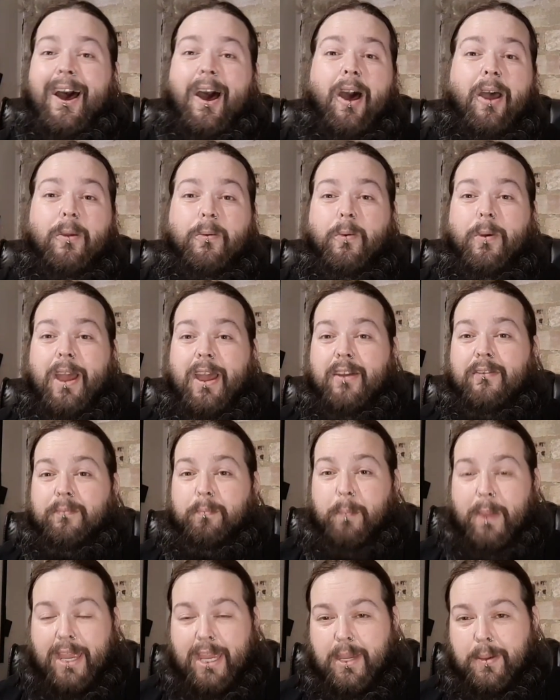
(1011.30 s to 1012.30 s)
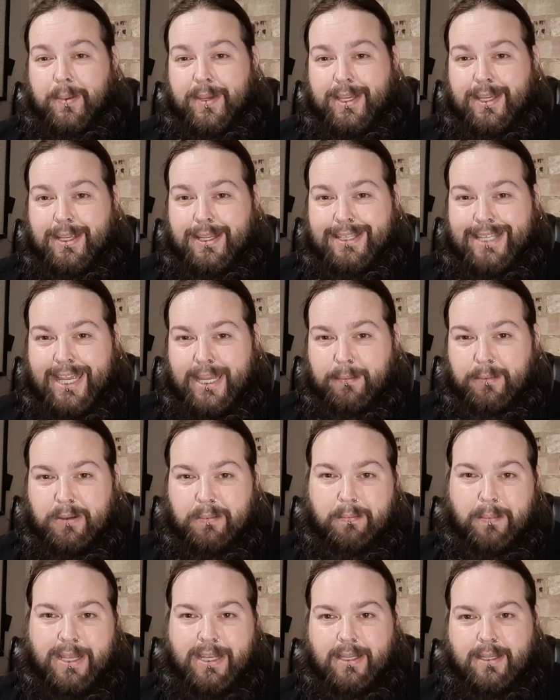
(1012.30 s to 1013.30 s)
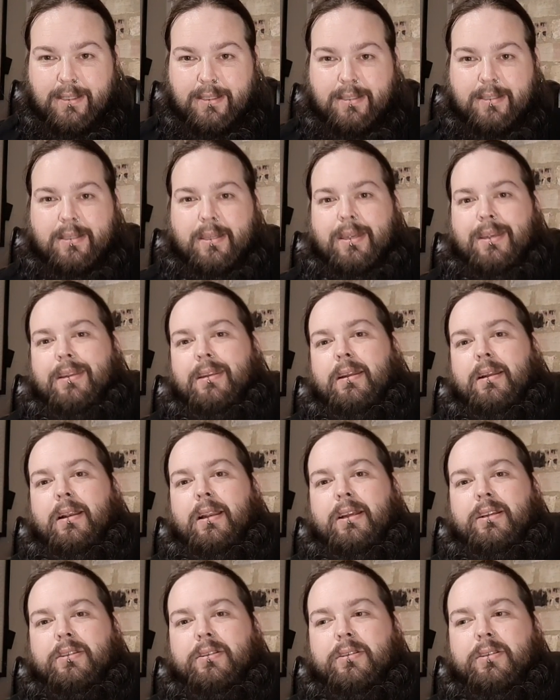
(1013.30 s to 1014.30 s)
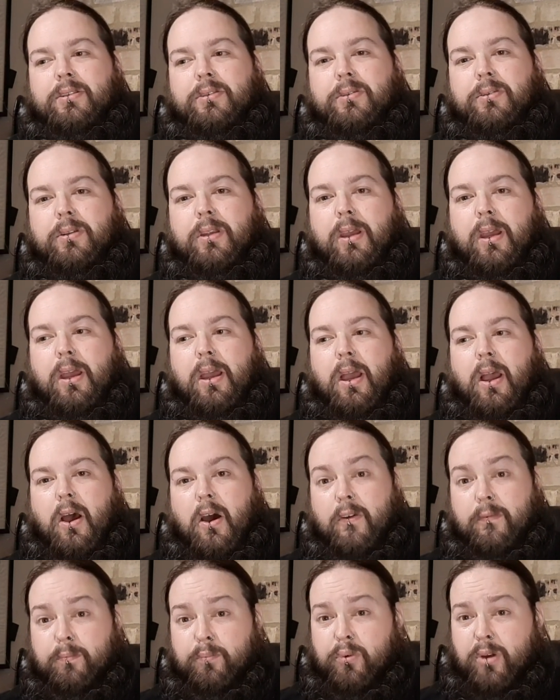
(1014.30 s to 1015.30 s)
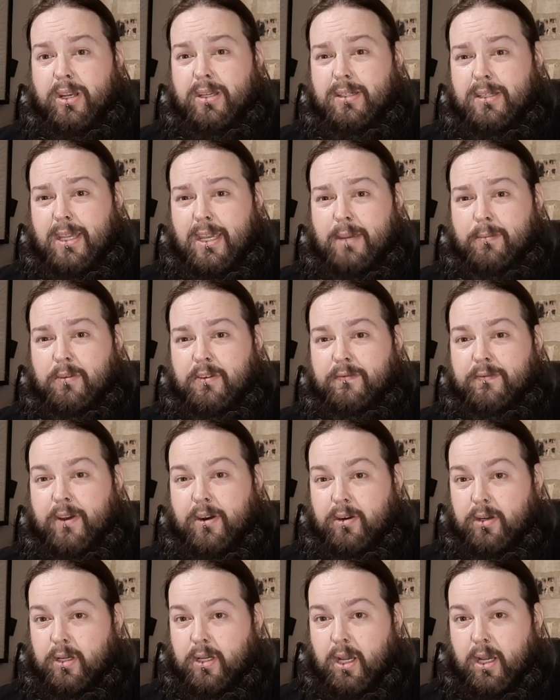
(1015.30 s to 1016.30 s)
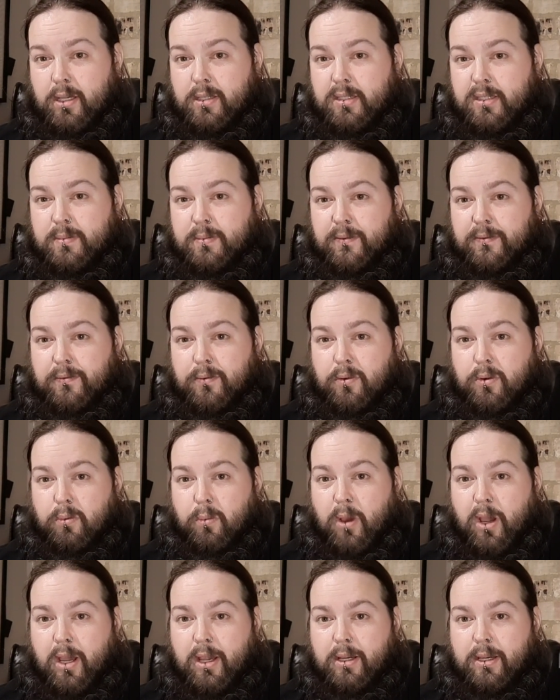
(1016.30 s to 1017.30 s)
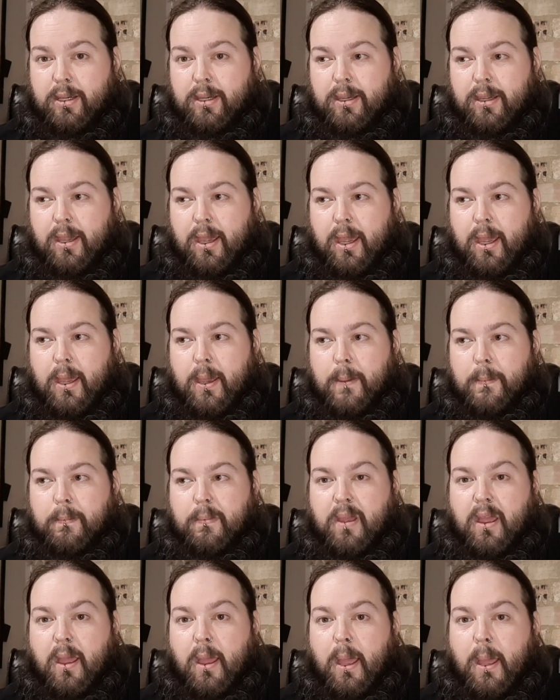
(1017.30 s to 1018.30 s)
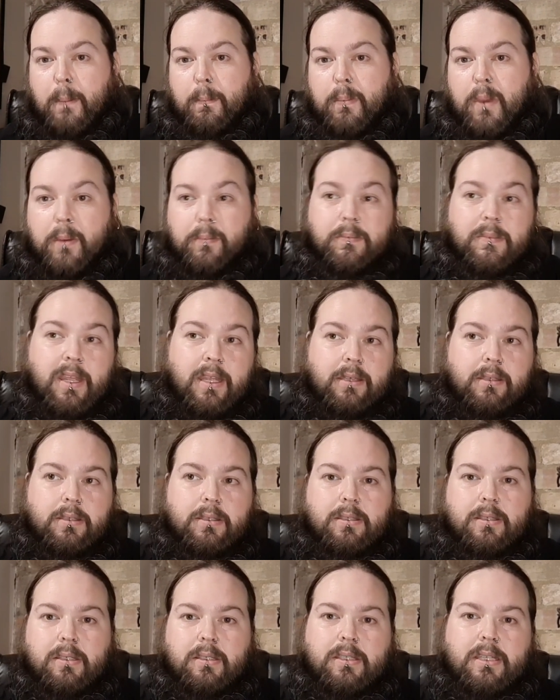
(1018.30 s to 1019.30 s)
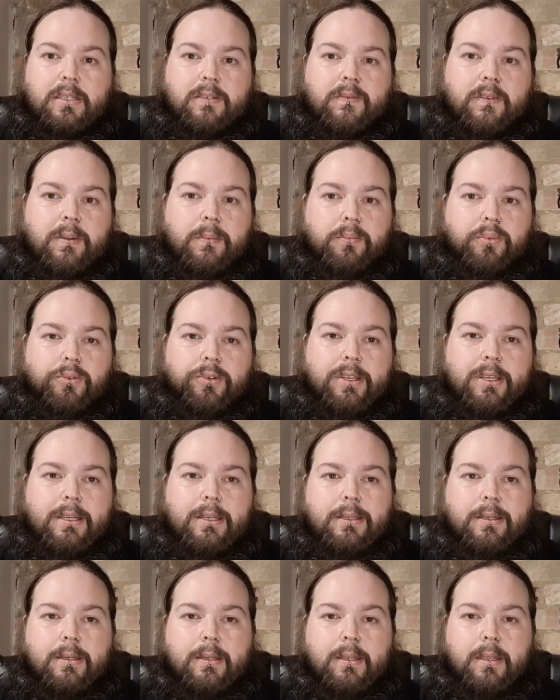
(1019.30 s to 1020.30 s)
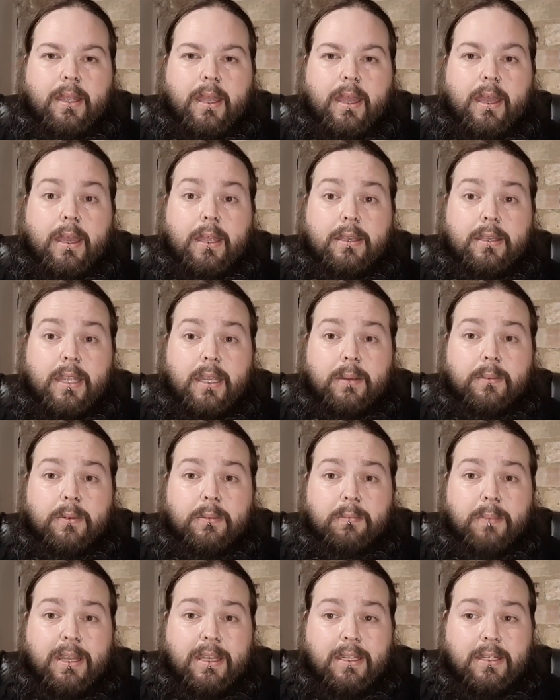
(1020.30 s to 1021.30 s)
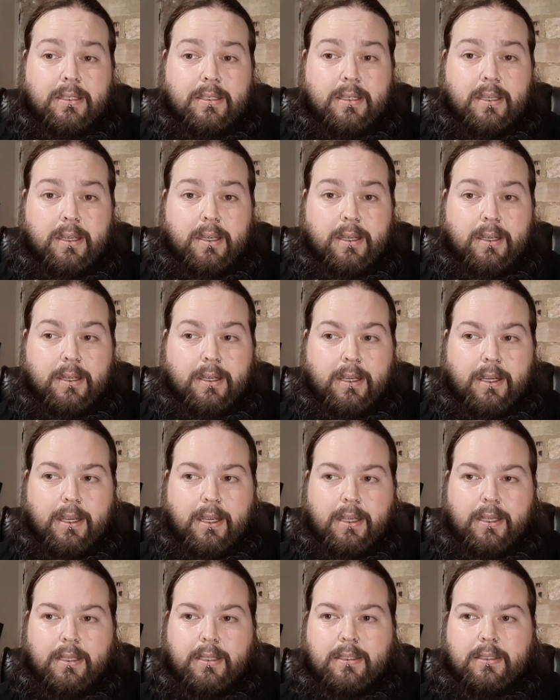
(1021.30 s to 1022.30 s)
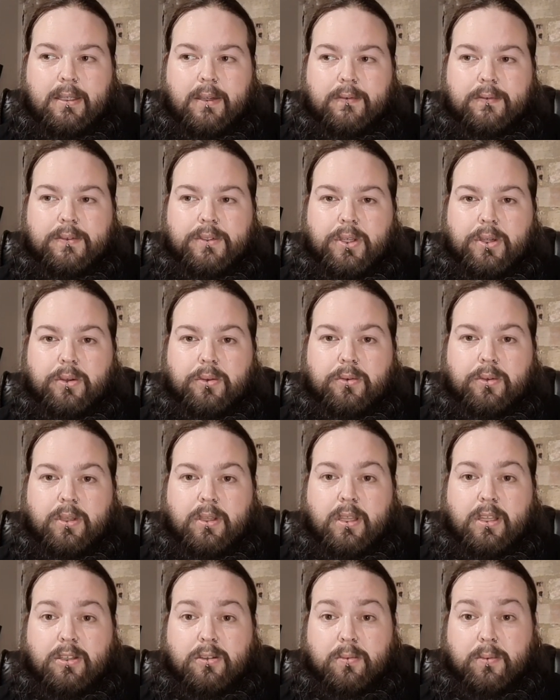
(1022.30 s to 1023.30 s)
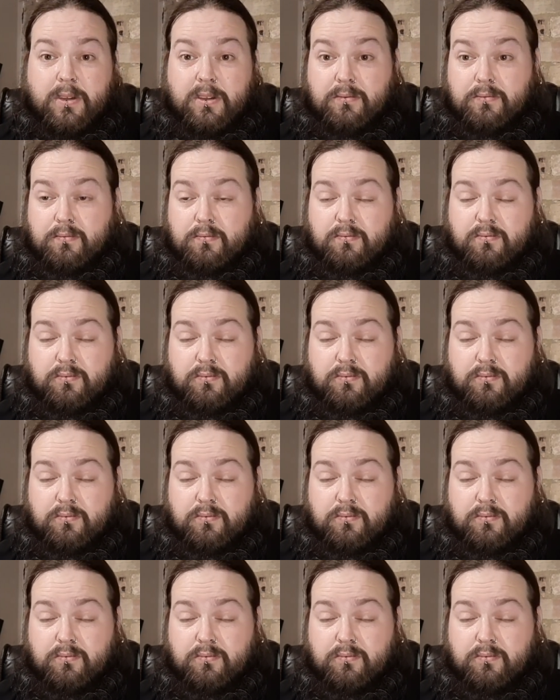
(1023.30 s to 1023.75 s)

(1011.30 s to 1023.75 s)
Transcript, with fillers: I will have baby Damon medius in the collection soon. I've bred Damon variegatus before at work. I'm yet to successfully breed Damon medius and stuff. So this will be